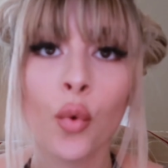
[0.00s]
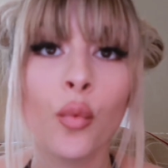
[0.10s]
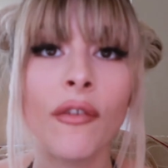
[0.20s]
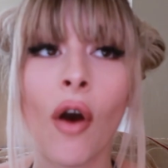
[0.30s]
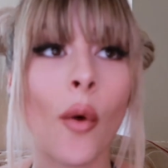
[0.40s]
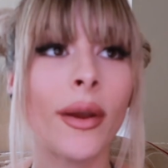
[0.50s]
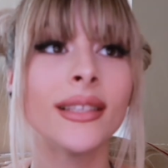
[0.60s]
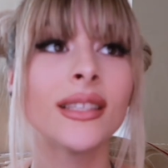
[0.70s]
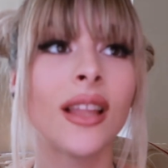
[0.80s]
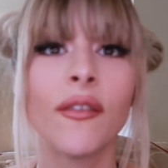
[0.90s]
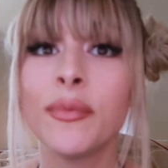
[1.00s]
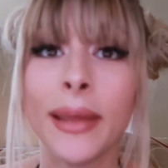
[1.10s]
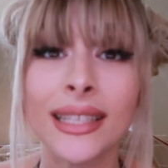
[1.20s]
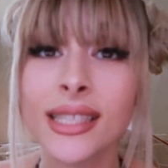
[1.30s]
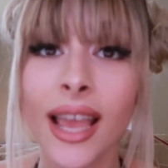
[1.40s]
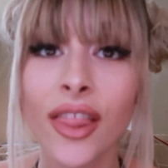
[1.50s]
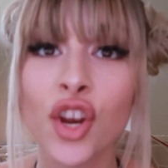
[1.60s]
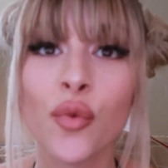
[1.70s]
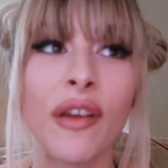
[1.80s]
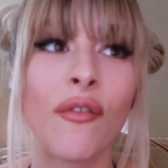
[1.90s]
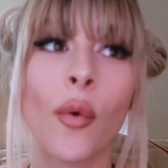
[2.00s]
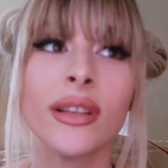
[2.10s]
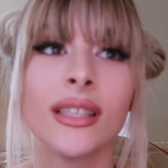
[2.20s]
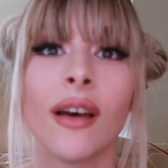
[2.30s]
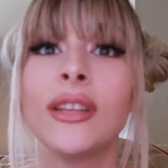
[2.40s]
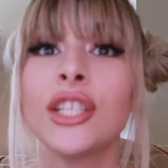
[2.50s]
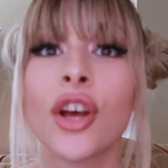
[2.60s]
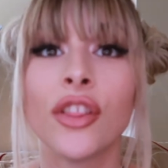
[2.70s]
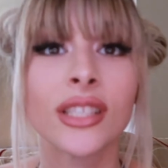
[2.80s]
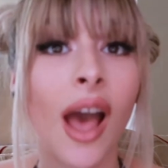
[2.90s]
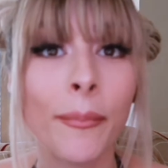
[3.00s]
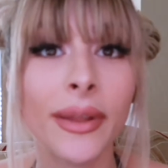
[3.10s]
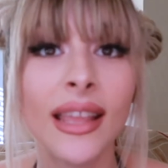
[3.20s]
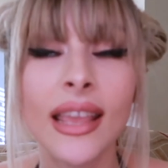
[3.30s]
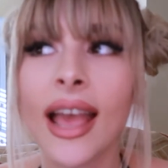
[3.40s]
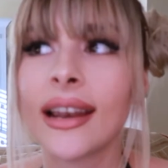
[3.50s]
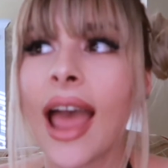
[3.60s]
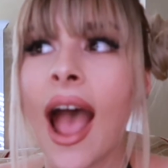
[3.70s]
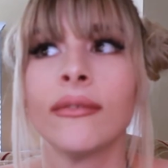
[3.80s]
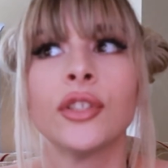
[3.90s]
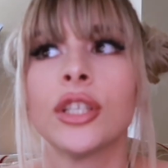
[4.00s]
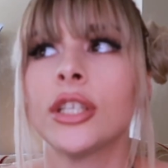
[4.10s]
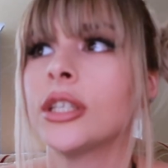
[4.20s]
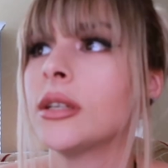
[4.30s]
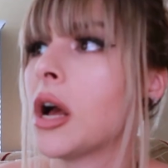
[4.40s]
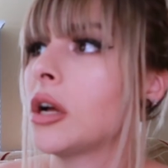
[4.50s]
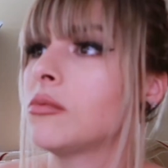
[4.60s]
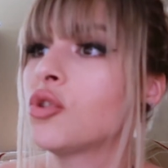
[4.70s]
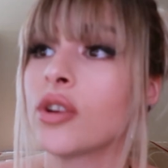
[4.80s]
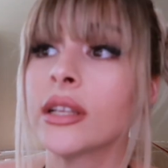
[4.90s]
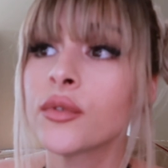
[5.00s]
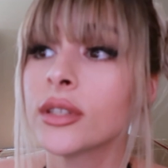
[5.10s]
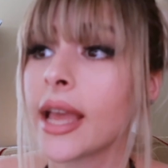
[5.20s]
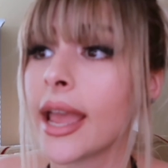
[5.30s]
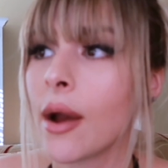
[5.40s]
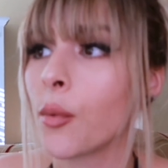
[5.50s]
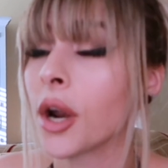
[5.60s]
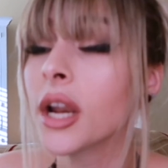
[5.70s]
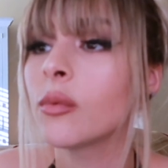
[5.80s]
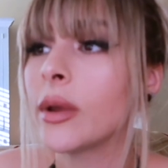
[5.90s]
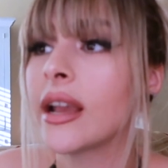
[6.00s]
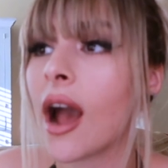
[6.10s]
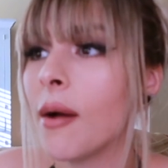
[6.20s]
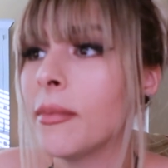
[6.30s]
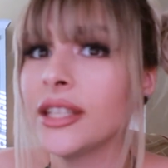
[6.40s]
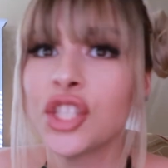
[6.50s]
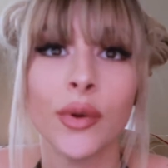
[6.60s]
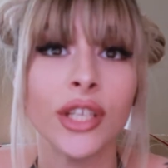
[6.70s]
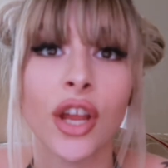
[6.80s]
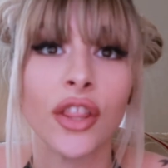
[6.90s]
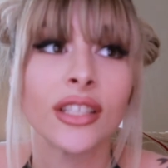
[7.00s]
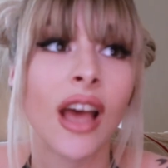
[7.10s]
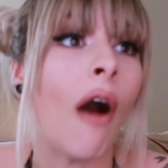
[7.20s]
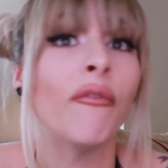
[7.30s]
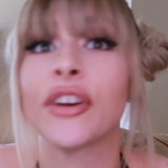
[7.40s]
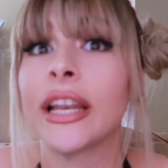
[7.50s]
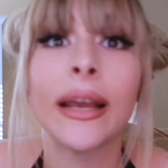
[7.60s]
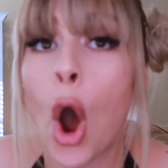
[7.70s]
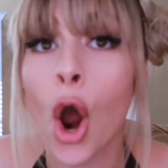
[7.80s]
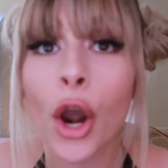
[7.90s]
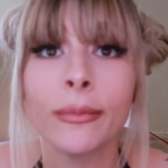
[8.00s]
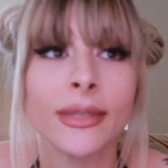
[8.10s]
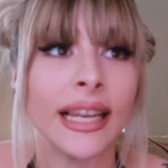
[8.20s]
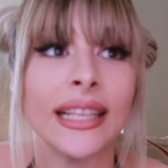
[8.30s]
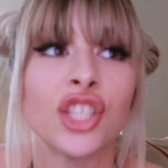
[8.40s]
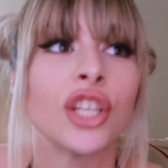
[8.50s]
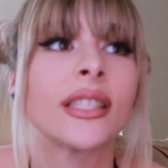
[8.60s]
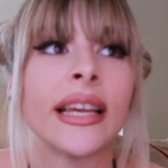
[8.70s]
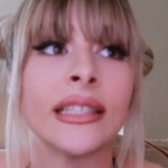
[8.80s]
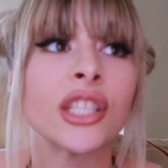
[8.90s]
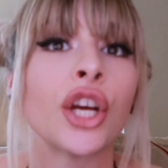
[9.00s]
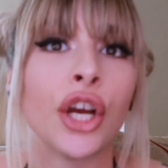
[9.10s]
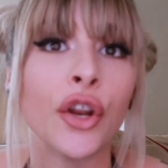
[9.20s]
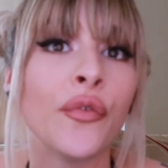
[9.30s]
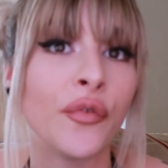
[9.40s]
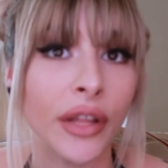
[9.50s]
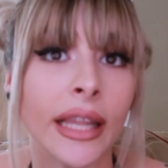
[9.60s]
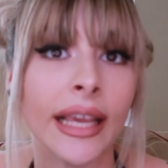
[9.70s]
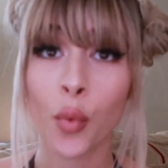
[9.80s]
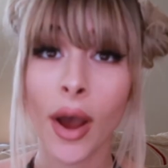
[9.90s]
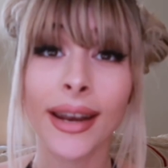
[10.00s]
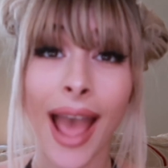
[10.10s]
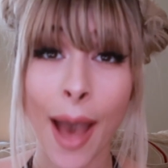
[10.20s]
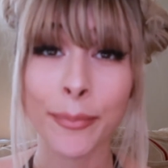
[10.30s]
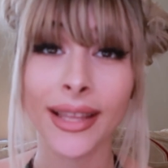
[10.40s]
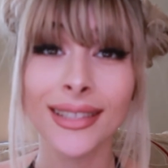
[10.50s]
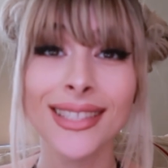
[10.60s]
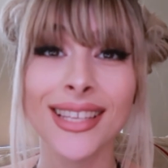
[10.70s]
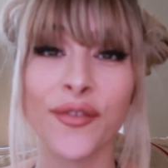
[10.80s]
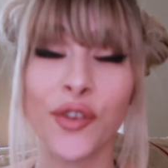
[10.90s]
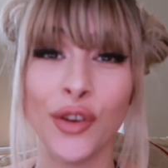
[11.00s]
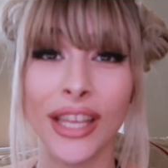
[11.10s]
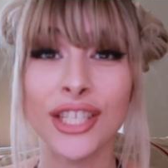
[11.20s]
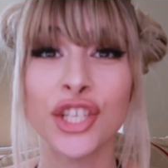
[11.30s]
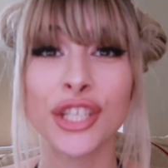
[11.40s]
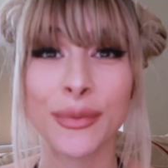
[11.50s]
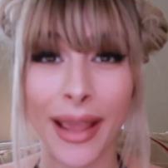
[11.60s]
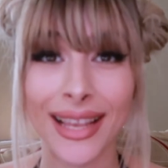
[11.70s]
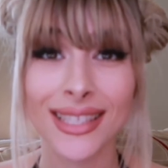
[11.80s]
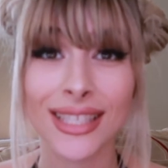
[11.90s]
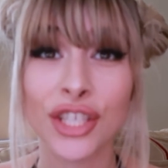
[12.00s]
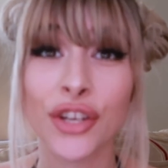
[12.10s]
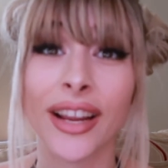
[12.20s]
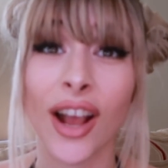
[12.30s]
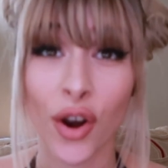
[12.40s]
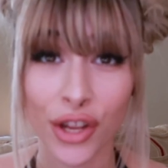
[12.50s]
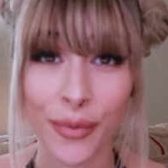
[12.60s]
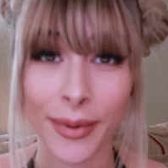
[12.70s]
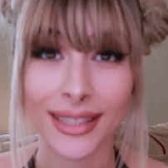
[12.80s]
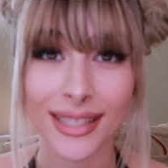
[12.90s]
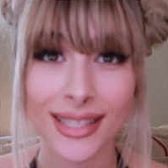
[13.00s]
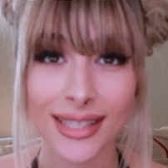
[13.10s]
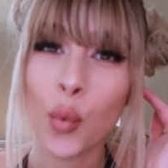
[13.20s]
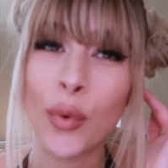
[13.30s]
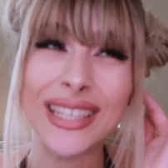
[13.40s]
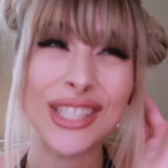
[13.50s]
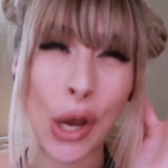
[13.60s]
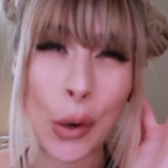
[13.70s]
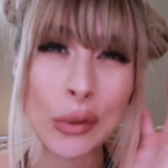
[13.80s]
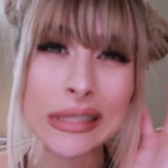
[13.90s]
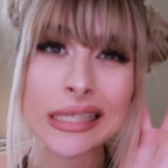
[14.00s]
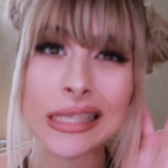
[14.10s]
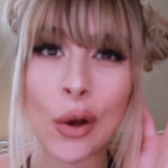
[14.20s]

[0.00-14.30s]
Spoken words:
We've always loved being together. We've always loved each other's company, and after a stressful day at work, we come into each other's comforting arms, and it's a good feeling. What happens if you need your space during arguments? We don't.